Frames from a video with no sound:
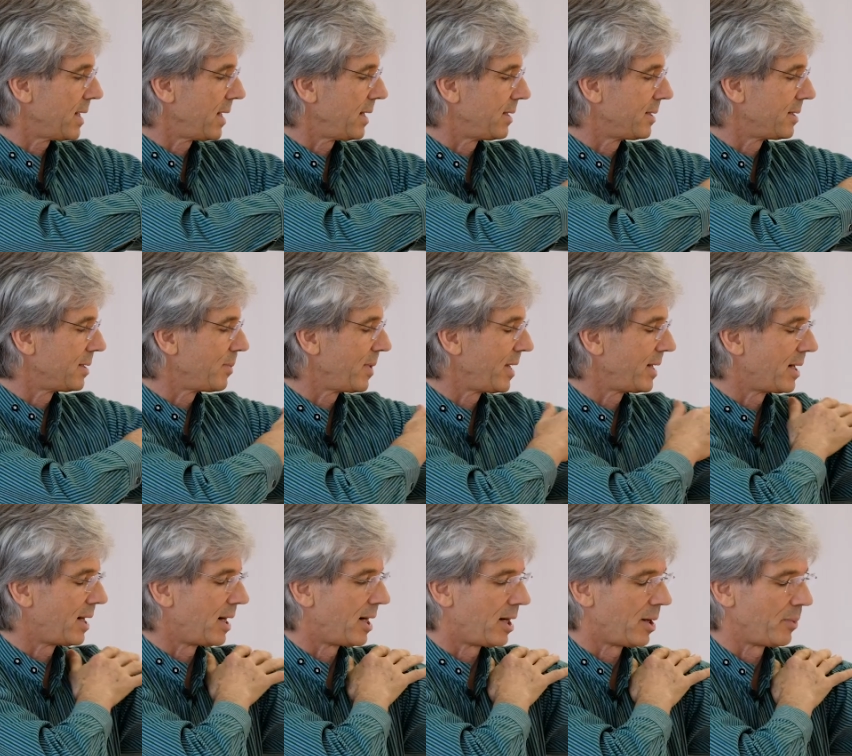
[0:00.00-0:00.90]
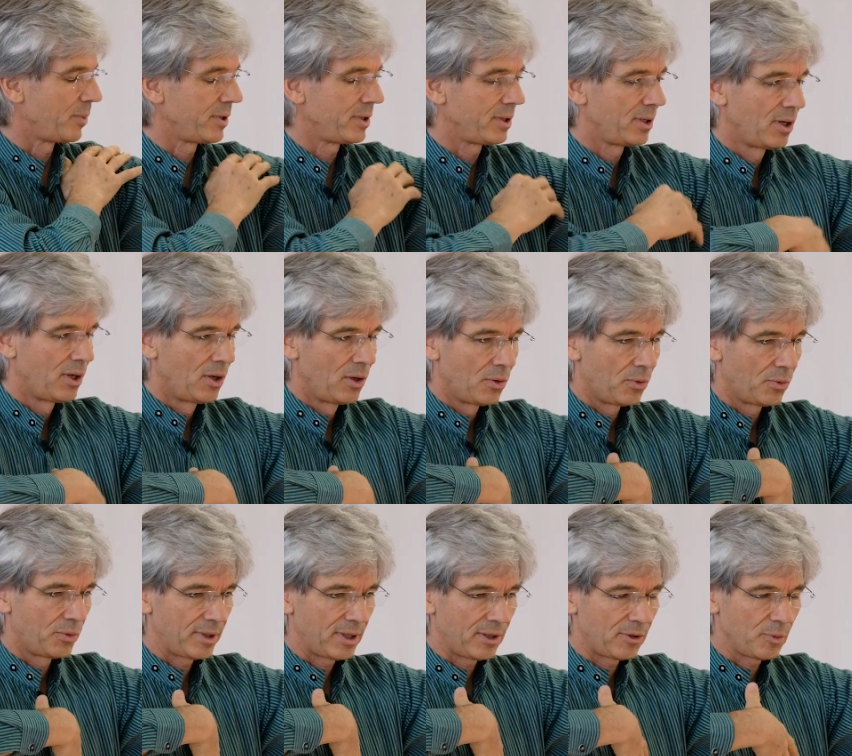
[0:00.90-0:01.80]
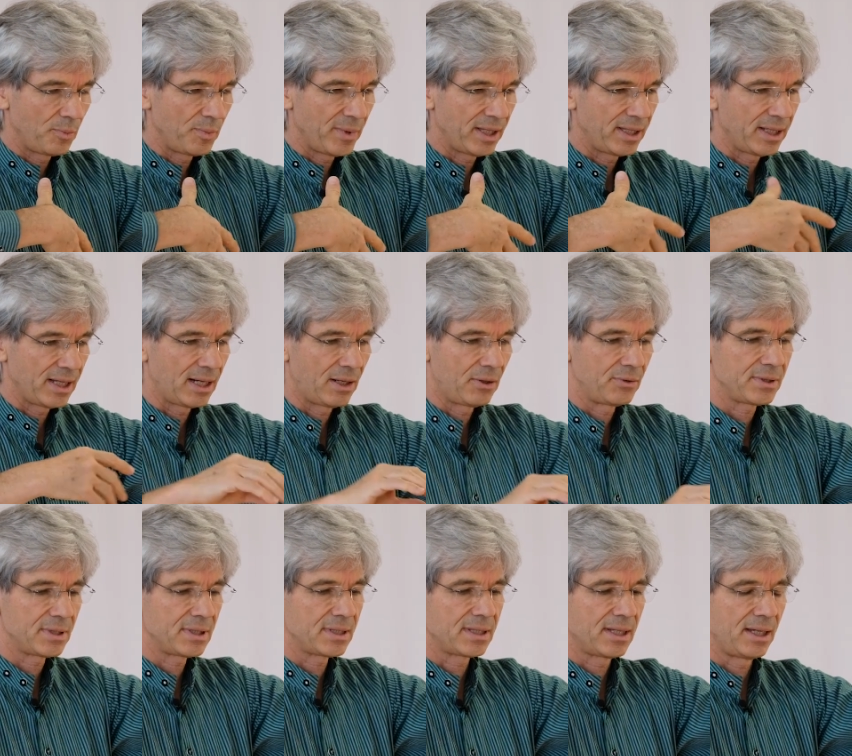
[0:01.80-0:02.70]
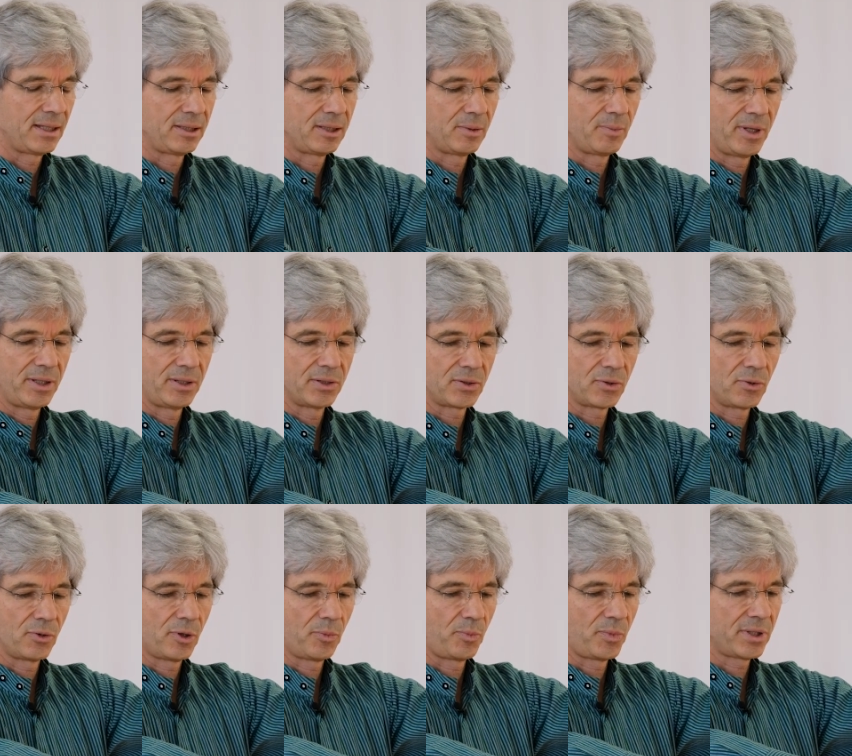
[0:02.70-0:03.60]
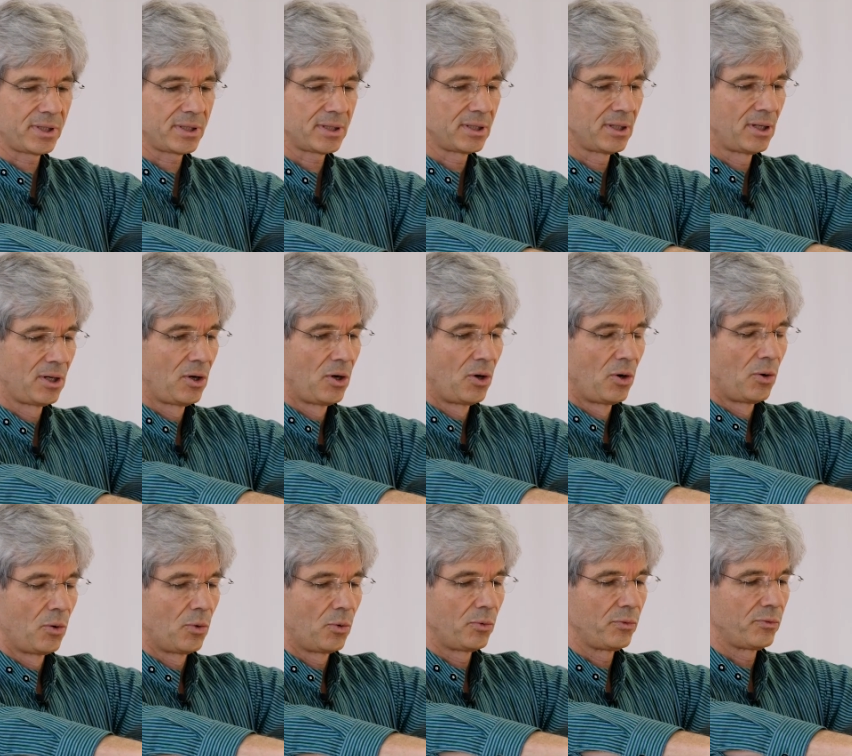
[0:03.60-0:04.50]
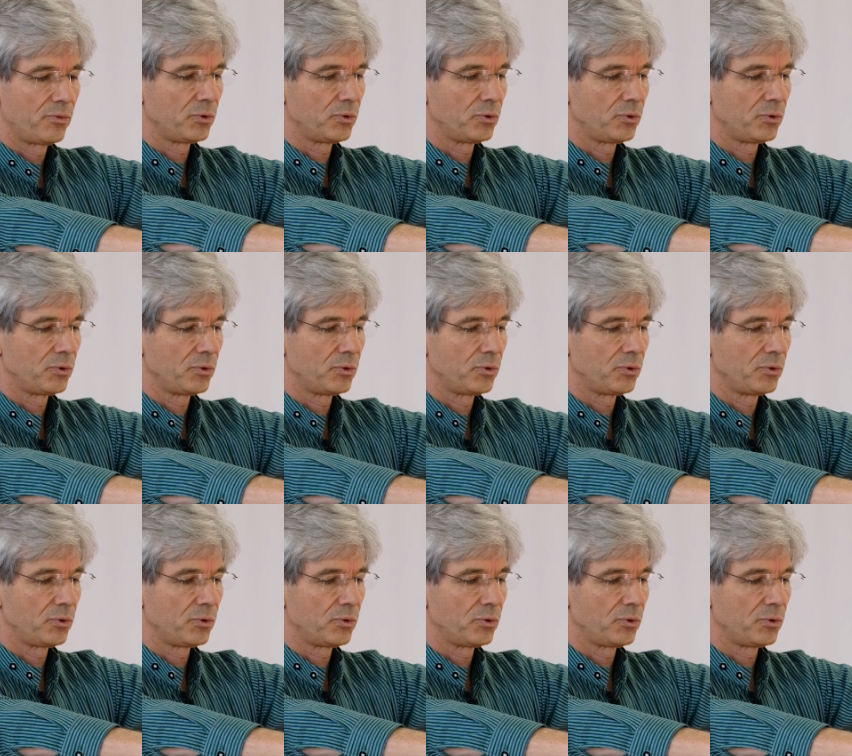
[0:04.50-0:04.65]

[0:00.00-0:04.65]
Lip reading: I feel the upper side of my arms, the outer part of my body,